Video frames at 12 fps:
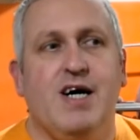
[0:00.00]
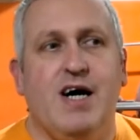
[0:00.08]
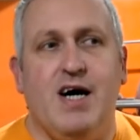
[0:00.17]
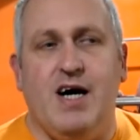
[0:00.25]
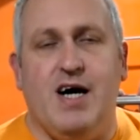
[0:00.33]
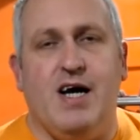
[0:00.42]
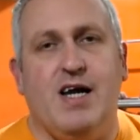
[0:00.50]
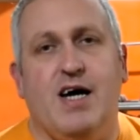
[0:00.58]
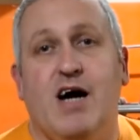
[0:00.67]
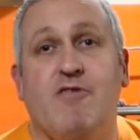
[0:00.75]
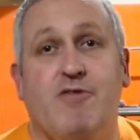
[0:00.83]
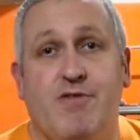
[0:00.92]
and
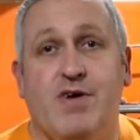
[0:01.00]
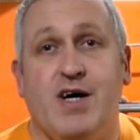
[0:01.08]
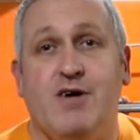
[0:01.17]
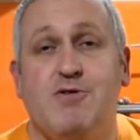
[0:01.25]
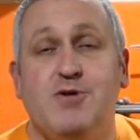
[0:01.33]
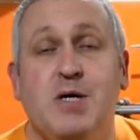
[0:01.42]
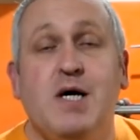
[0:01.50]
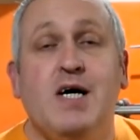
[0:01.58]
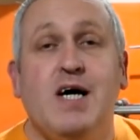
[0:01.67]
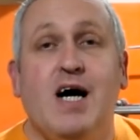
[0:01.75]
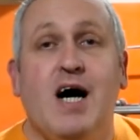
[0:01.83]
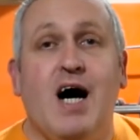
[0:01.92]
everything else,
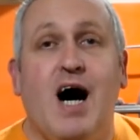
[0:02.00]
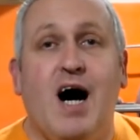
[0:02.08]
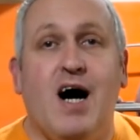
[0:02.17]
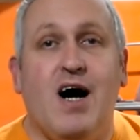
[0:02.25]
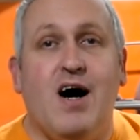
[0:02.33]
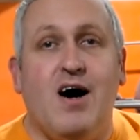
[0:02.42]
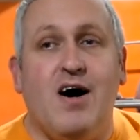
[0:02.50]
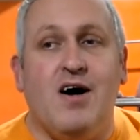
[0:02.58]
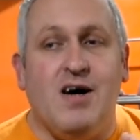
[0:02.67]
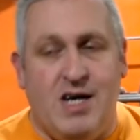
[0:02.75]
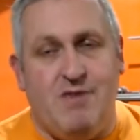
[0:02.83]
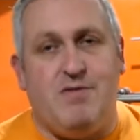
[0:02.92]

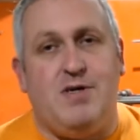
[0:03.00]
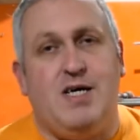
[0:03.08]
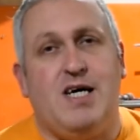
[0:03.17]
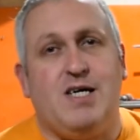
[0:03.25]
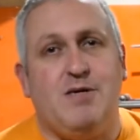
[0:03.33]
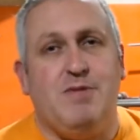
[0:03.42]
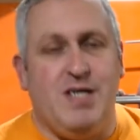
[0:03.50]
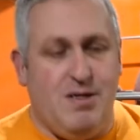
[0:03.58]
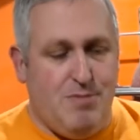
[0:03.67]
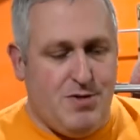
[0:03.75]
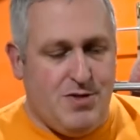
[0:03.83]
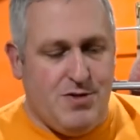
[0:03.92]
I haven't actually been
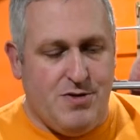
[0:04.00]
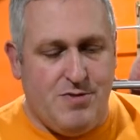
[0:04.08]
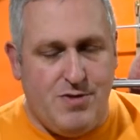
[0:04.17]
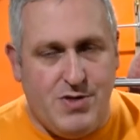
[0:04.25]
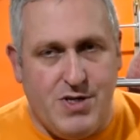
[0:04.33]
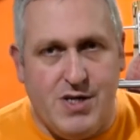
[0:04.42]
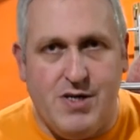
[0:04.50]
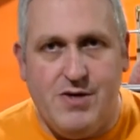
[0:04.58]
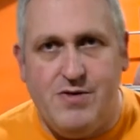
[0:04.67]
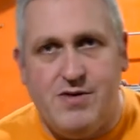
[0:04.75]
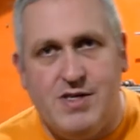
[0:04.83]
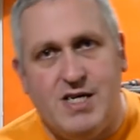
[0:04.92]
able to.
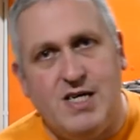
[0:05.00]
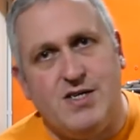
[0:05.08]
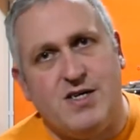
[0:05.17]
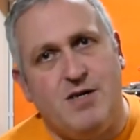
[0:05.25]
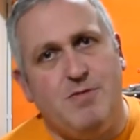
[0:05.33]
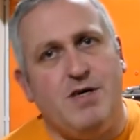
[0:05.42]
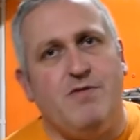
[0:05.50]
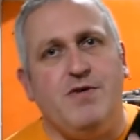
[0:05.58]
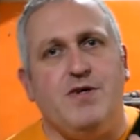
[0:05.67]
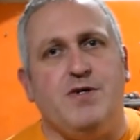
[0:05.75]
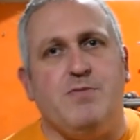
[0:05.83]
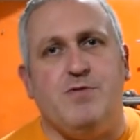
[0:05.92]
So that's going to be a
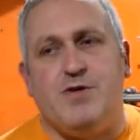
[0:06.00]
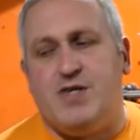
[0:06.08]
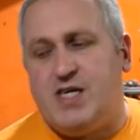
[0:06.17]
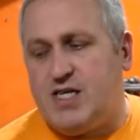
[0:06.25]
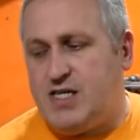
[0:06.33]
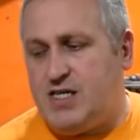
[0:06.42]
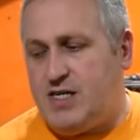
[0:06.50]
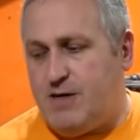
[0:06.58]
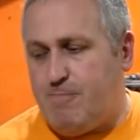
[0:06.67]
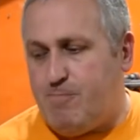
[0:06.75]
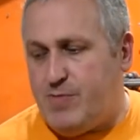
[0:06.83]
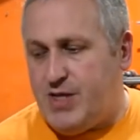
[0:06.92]
future project,
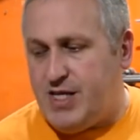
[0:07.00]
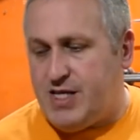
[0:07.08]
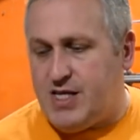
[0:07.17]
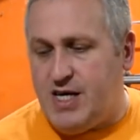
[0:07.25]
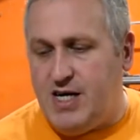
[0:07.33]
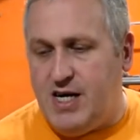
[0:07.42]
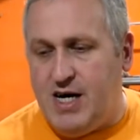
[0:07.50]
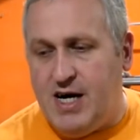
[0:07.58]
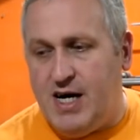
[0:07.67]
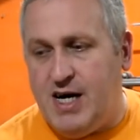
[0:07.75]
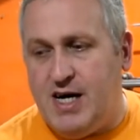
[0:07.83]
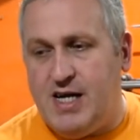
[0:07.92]

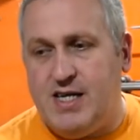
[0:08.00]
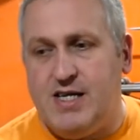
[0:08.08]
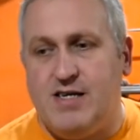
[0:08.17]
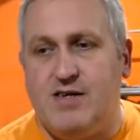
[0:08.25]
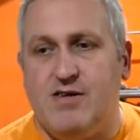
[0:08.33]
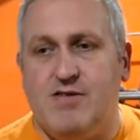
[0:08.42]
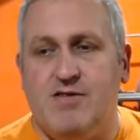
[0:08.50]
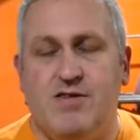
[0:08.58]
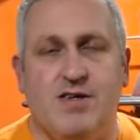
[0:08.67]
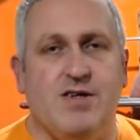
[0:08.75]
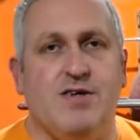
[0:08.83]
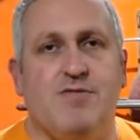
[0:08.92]
and
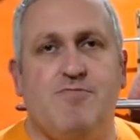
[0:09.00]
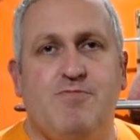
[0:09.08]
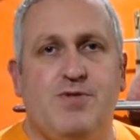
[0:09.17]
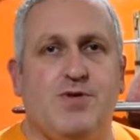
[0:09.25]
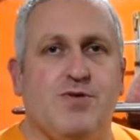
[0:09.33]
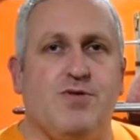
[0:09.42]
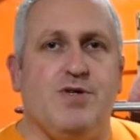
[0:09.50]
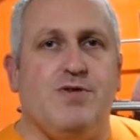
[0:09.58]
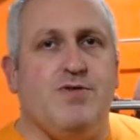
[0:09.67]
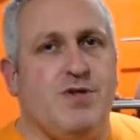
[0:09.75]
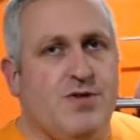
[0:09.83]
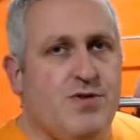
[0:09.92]
the storage
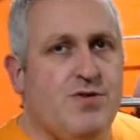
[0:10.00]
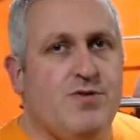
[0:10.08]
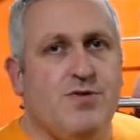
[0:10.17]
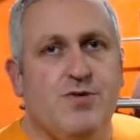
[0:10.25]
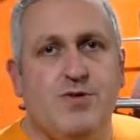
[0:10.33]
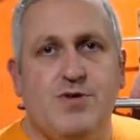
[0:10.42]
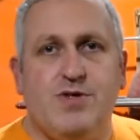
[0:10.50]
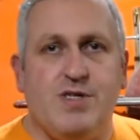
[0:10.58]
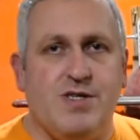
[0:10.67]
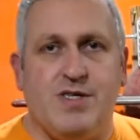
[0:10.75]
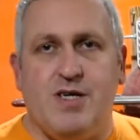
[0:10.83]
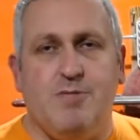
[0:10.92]
for the tools is
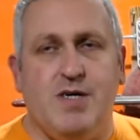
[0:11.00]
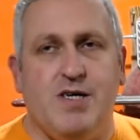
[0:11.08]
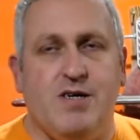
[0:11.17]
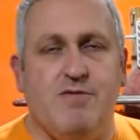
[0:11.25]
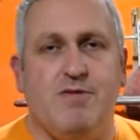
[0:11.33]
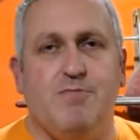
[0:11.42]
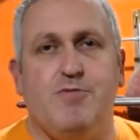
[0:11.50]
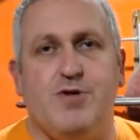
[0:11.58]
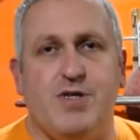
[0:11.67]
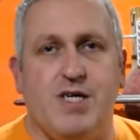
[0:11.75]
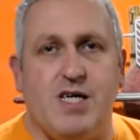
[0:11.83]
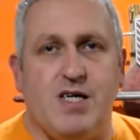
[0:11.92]
going to be another
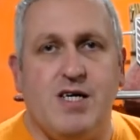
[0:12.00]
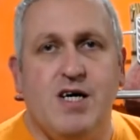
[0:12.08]
project.